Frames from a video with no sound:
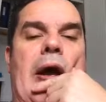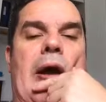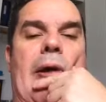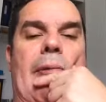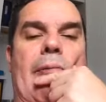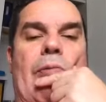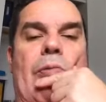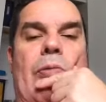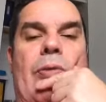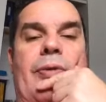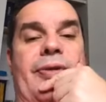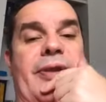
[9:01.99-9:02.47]

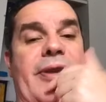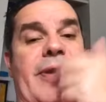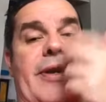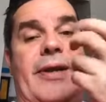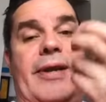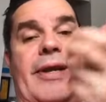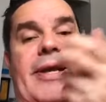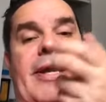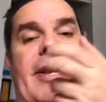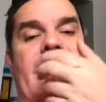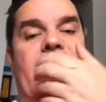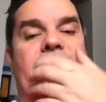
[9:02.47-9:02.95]
Um, with the
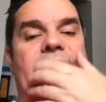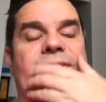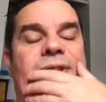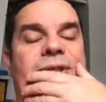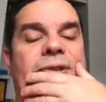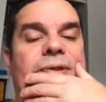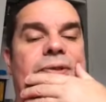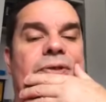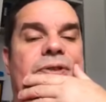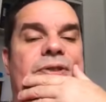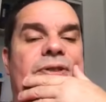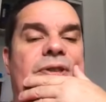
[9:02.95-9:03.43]
indicators
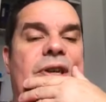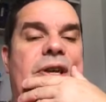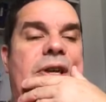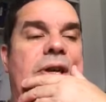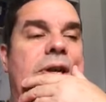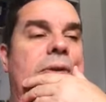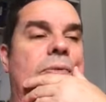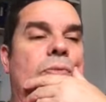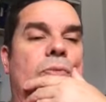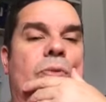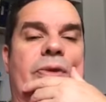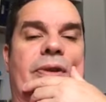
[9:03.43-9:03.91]
that you
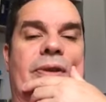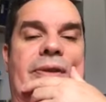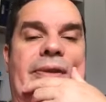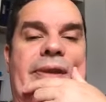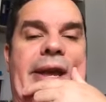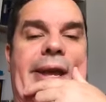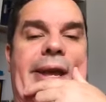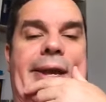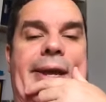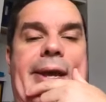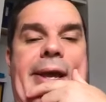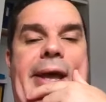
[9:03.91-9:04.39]
see, with the
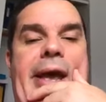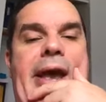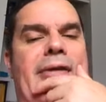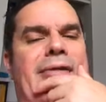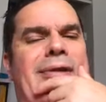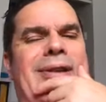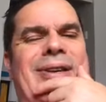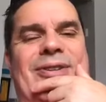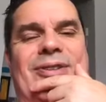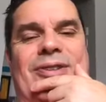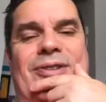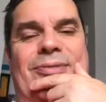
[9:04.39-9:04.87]
data,
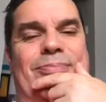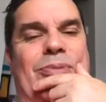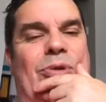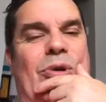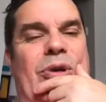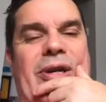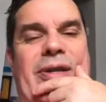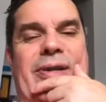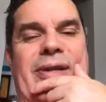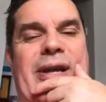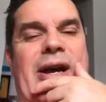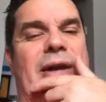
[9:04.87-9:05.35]
everything's just
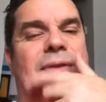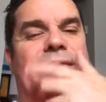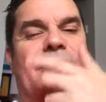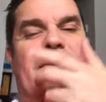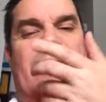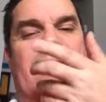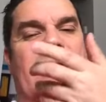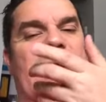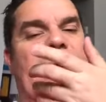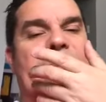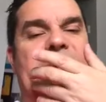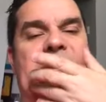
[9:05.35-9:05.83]
pointing down.
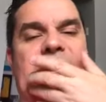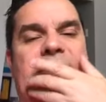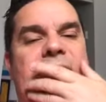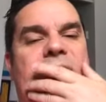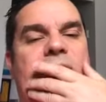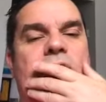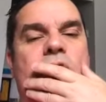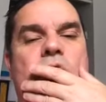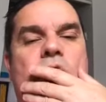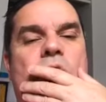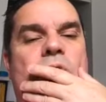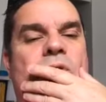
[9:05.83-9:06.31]
I mean,
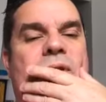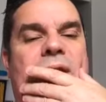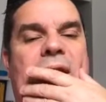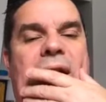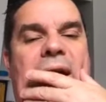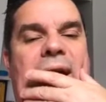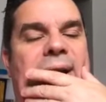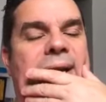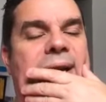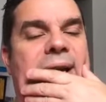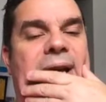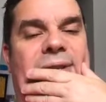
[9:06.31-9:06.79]
the news
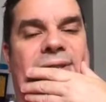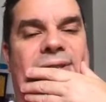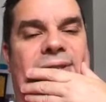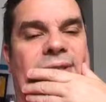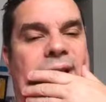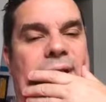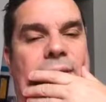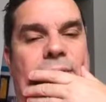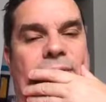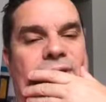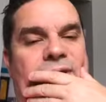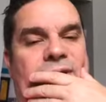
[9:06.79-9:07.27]

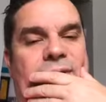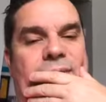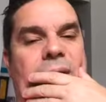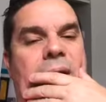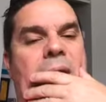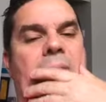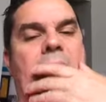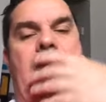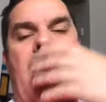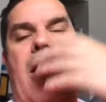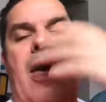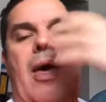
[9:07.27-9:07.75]
yesterday was just,
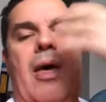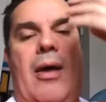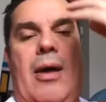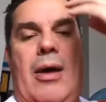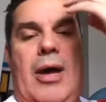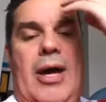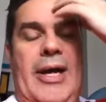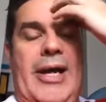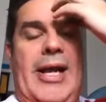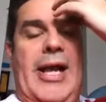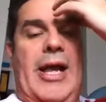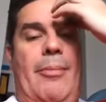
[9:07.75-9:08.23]

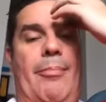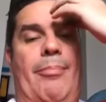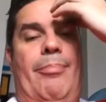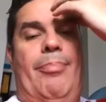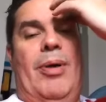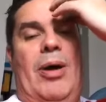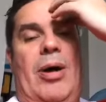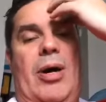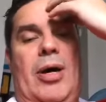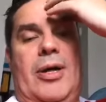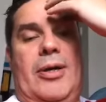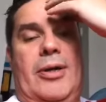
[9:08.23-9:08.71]
again,
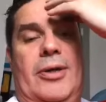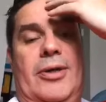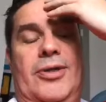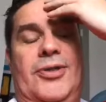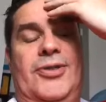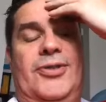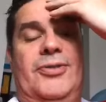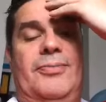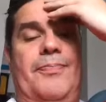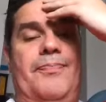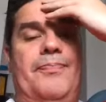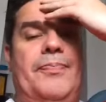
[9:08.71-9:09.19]

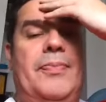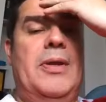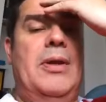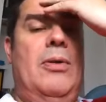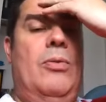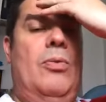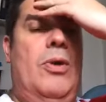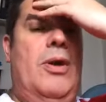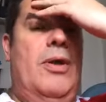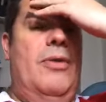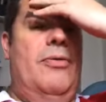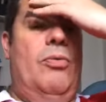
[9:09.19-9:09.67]
bonkers
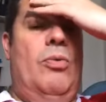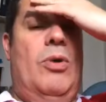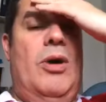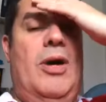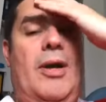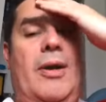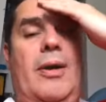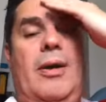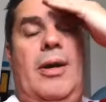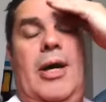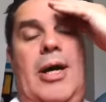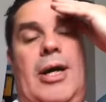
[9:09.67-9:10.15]
with
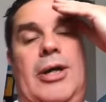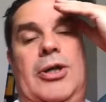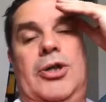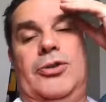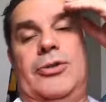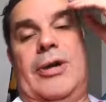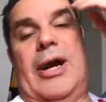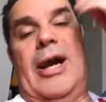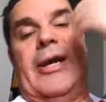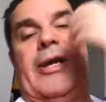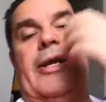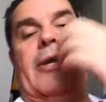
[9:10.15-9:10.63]
what uh,
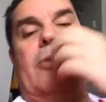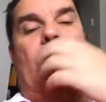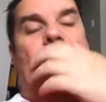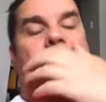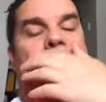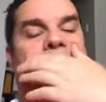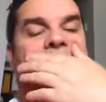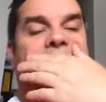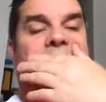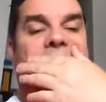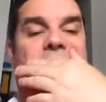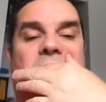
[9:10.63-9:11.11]
Draghi
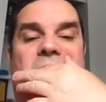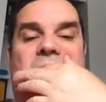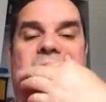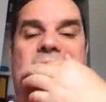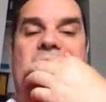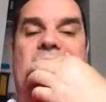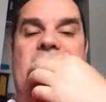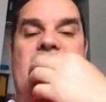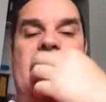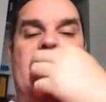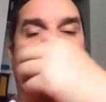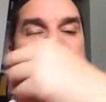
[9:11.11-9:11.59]
wants to do with the
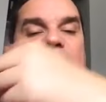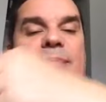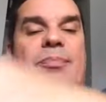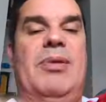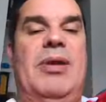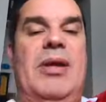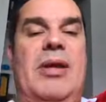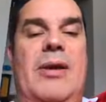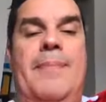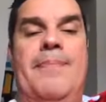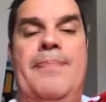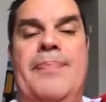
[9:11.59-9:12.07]
E C
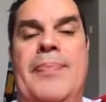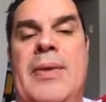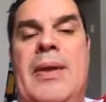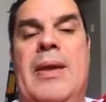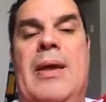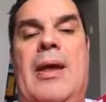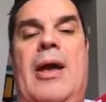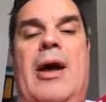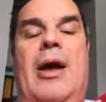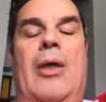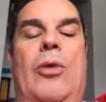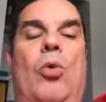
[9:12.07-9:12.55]
B.
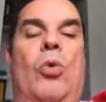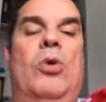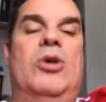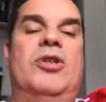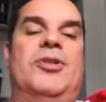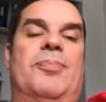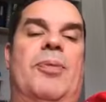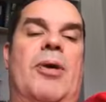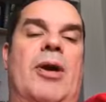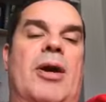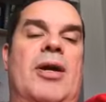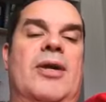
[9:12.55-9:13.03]
The
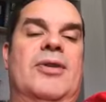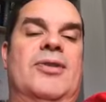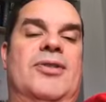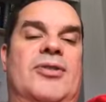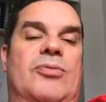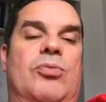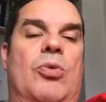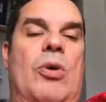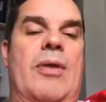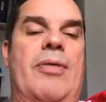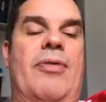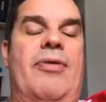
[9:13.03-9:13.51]
worst part is,
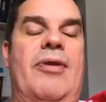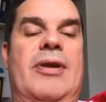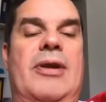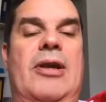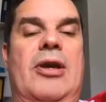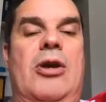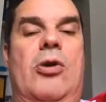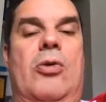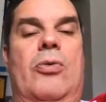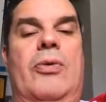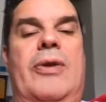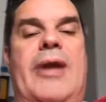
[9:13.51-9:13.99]
is one thing
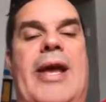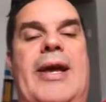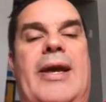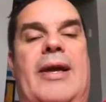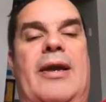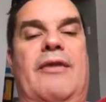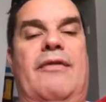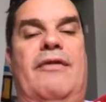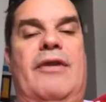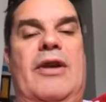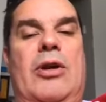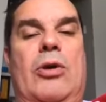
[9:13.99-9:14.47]
to go
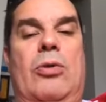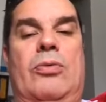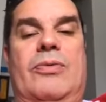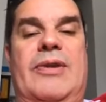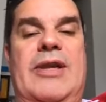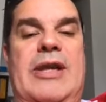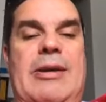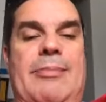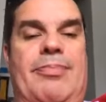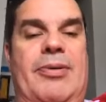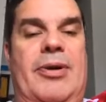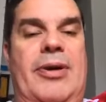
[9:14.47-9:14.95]
negative and go
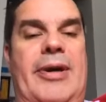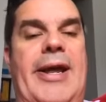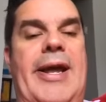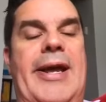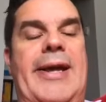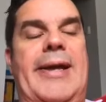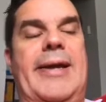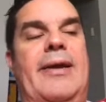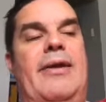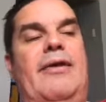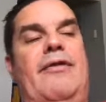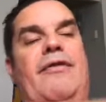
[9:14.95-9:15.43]
deeper
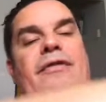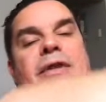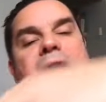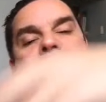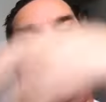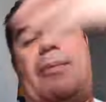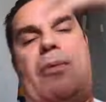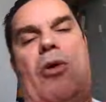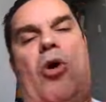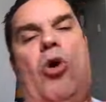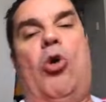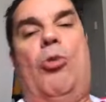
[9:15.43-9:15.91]
negative
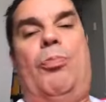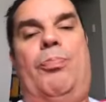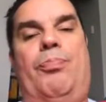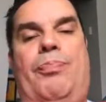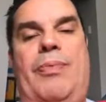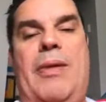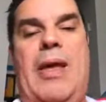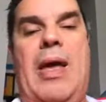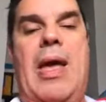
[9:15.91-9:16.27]
and hope